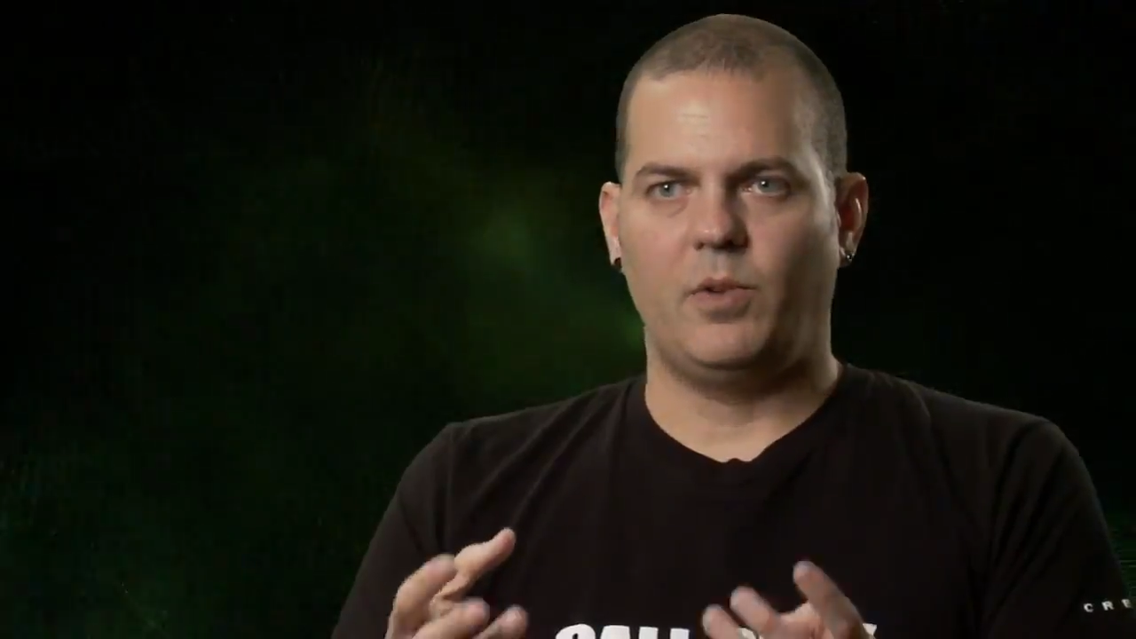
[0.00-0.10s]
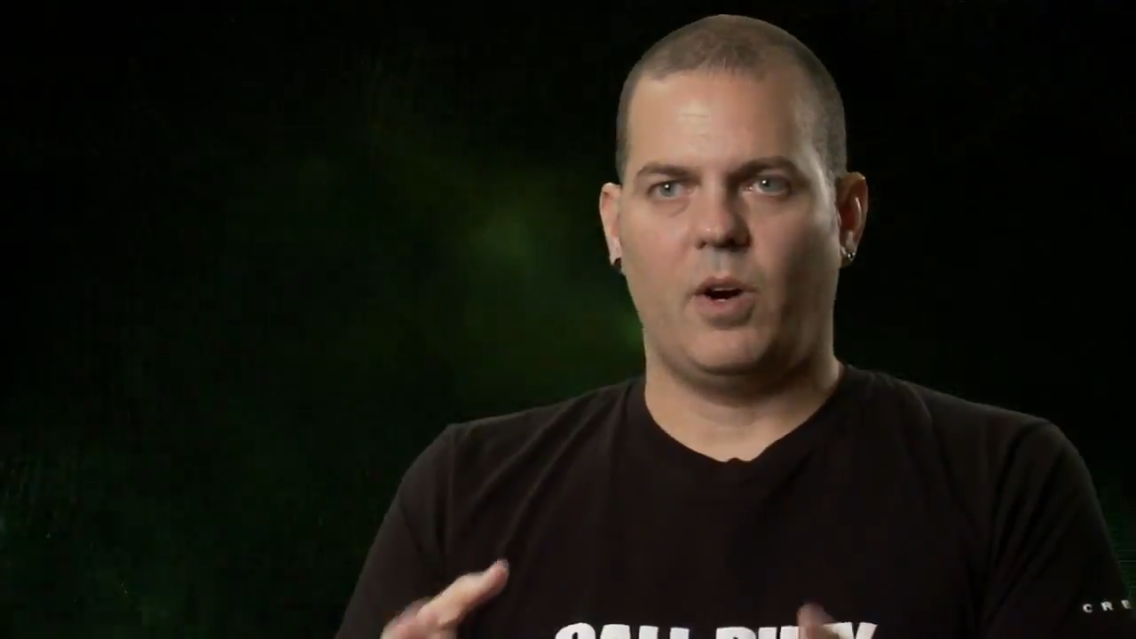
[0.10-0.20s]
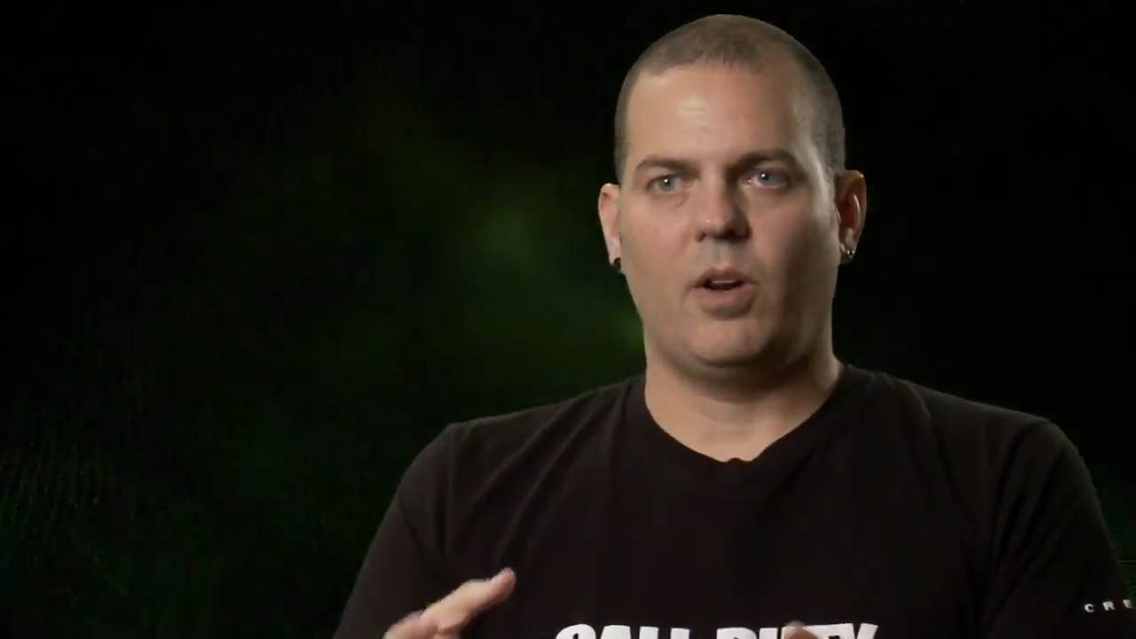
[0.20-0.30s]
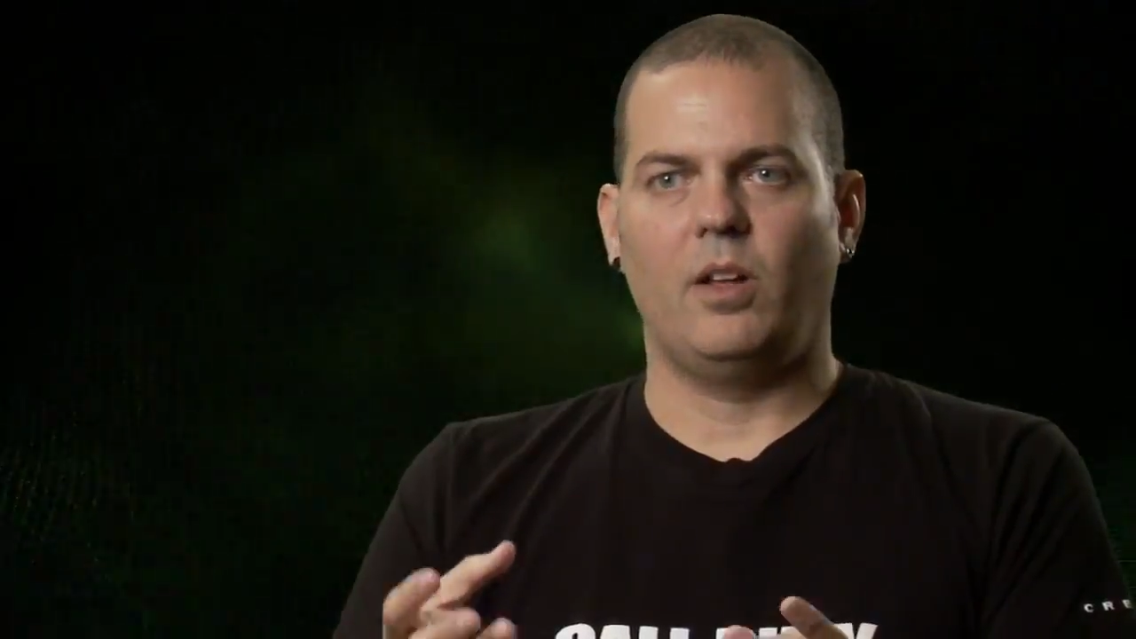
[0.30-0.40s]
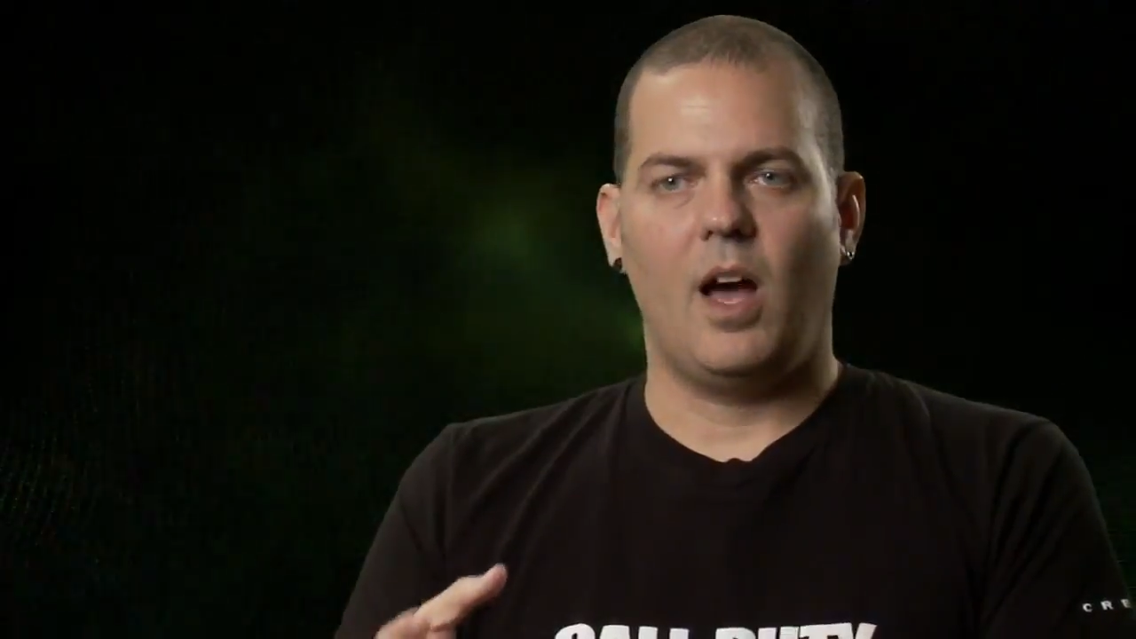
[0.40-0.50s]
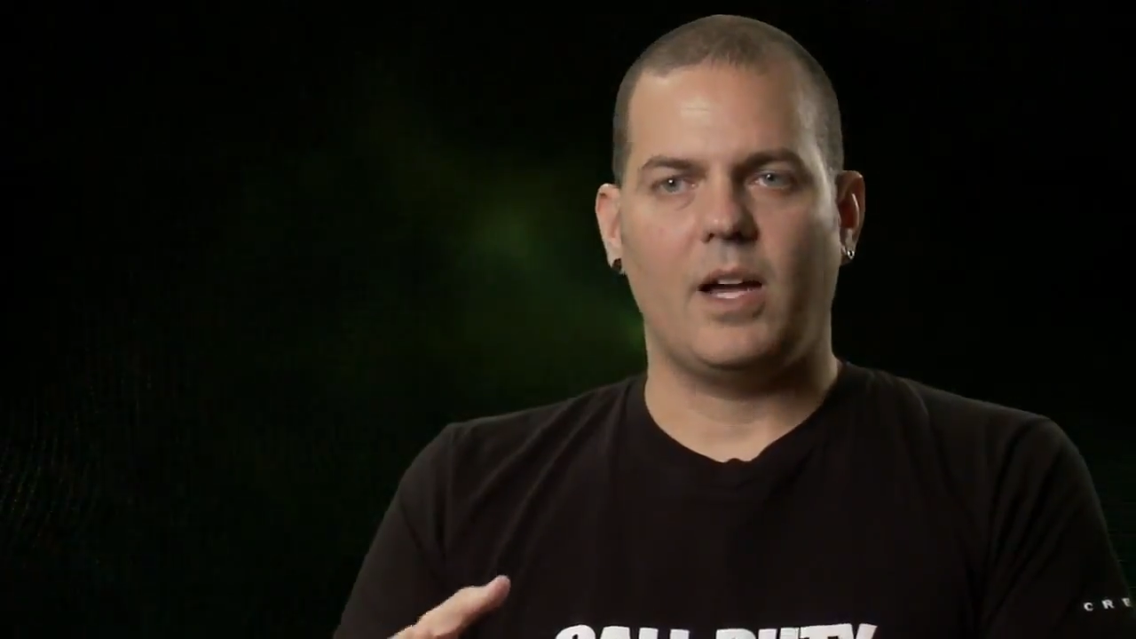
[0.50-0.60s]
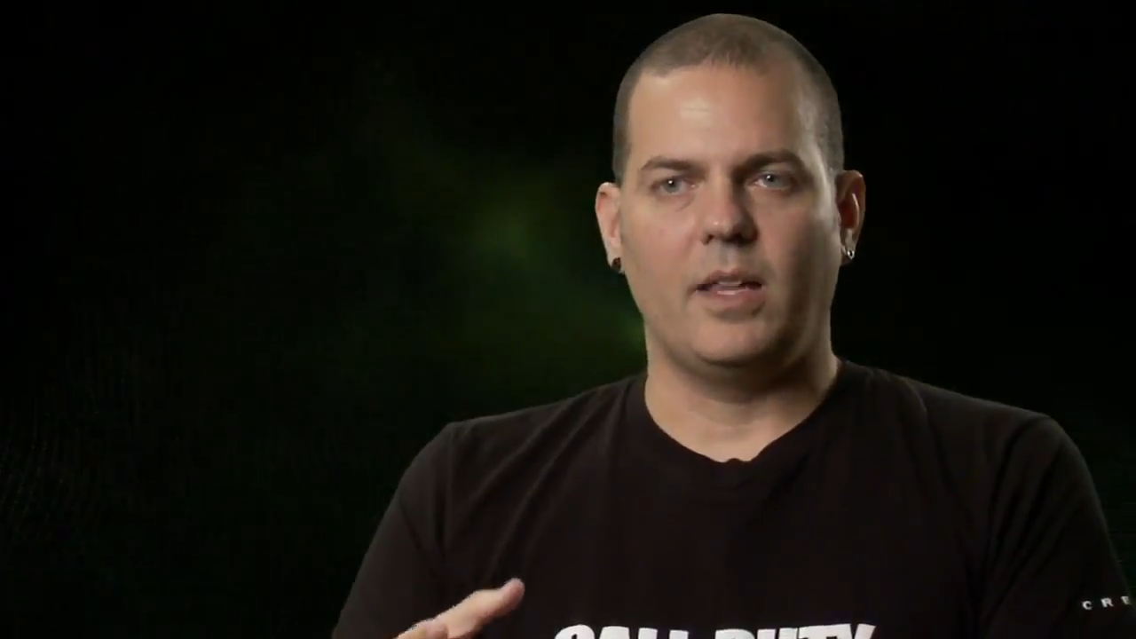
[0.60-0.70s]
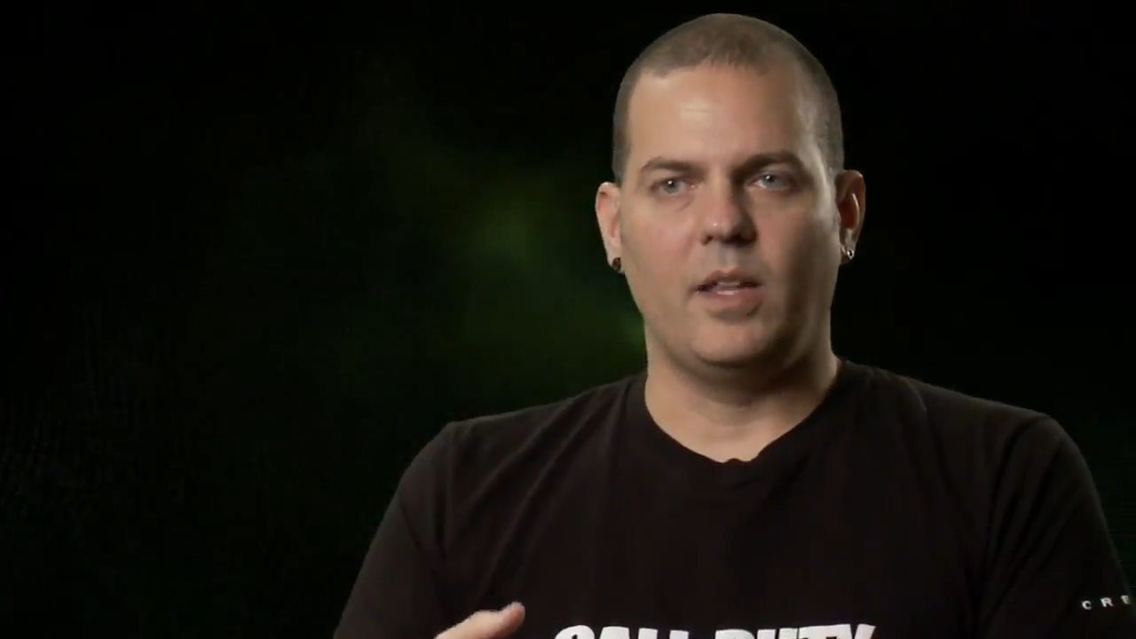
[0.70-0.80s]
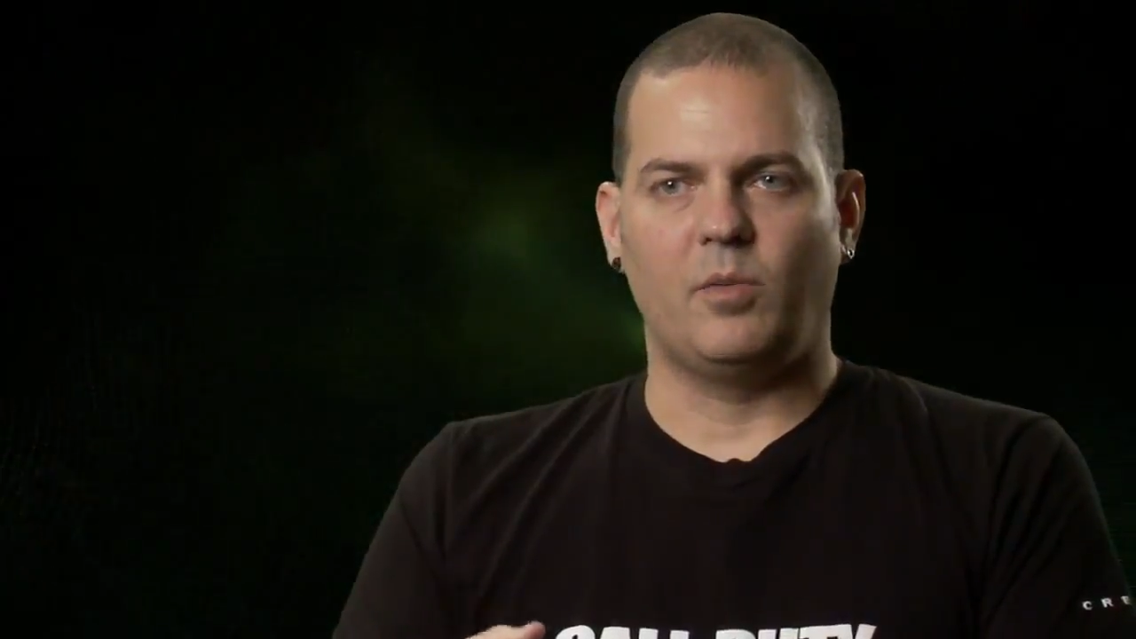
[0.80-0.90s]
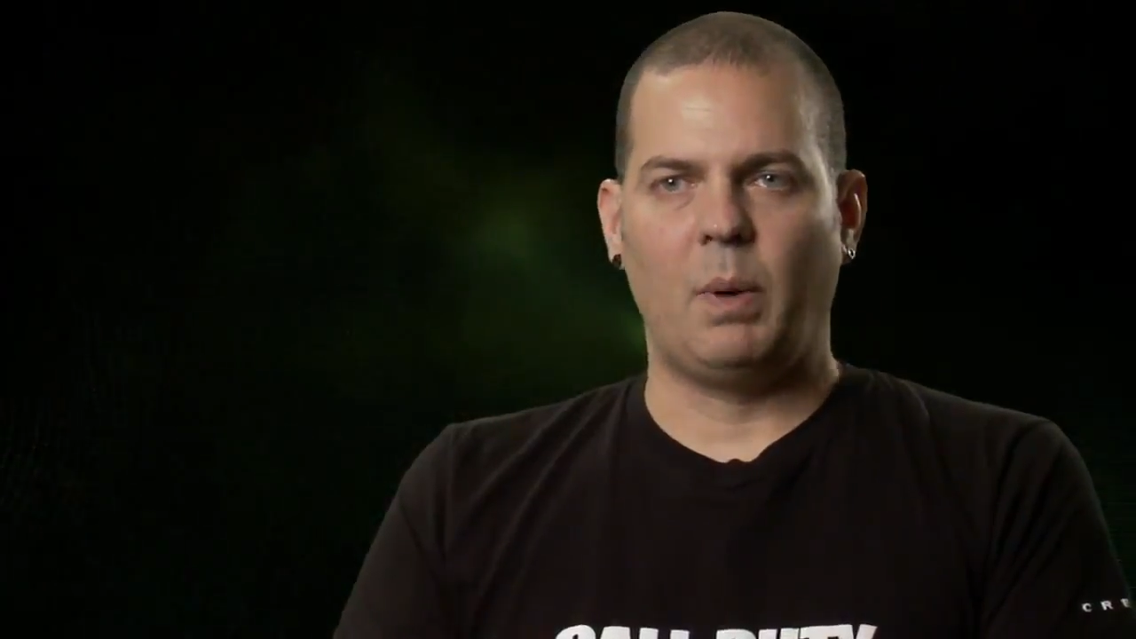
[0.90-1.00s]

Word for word: you start unlocking these